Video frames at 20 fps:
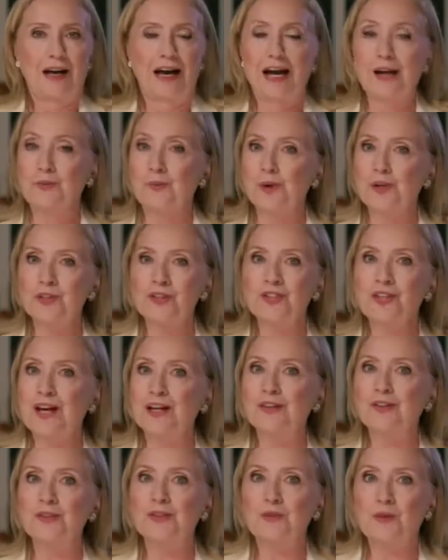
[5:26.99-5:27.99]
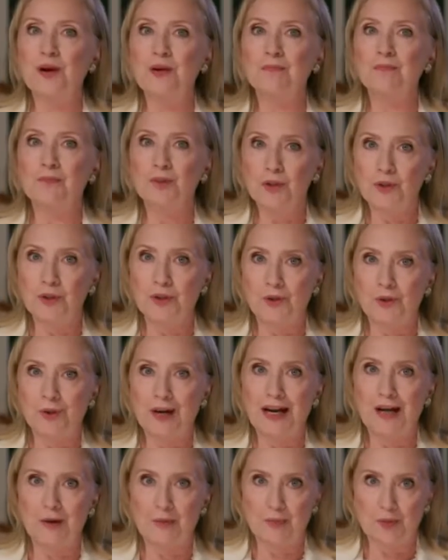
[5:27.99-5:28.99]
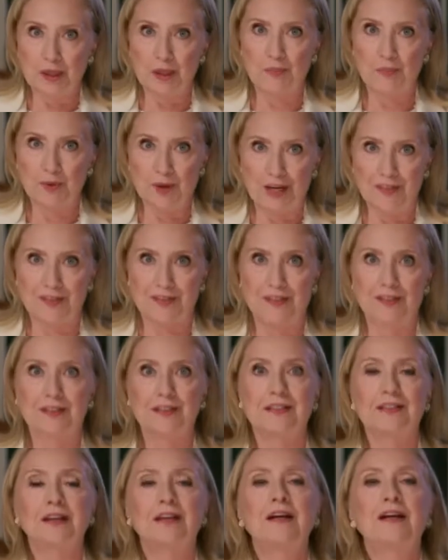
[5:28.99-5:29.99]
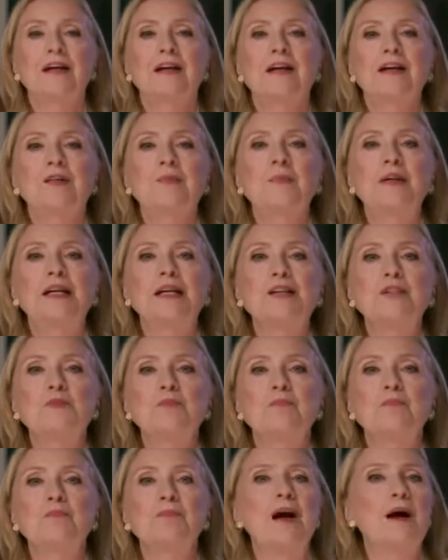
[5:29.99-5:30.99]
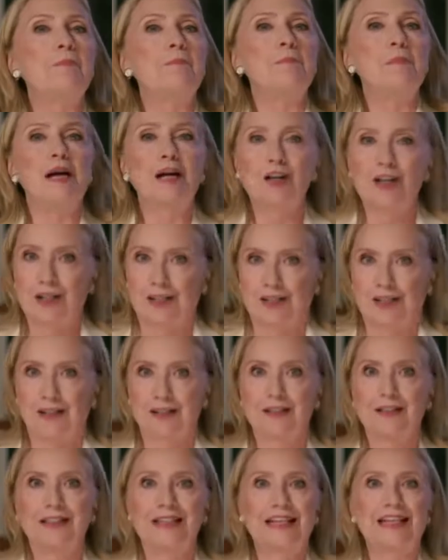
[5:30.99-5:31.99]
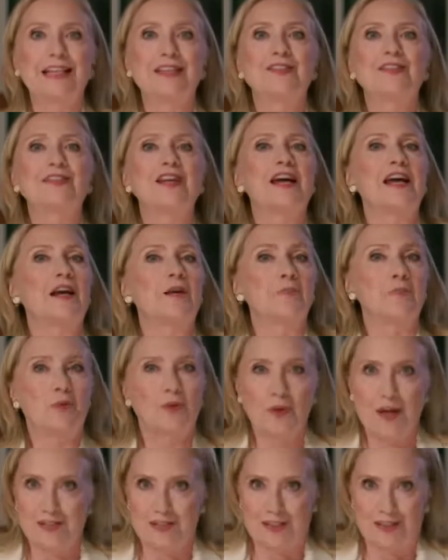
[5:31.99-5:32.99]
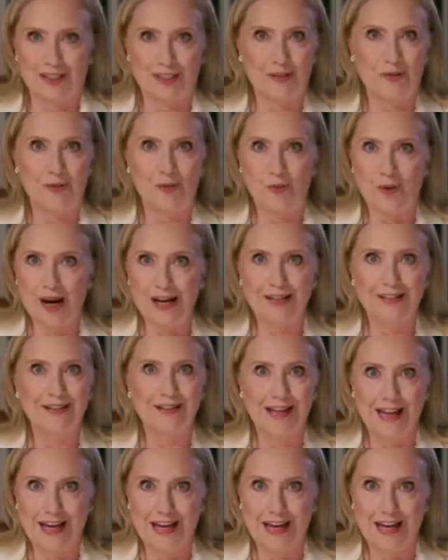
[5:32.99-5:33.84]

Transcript: I wish Donald Trump knew how to be a president because America needs a president right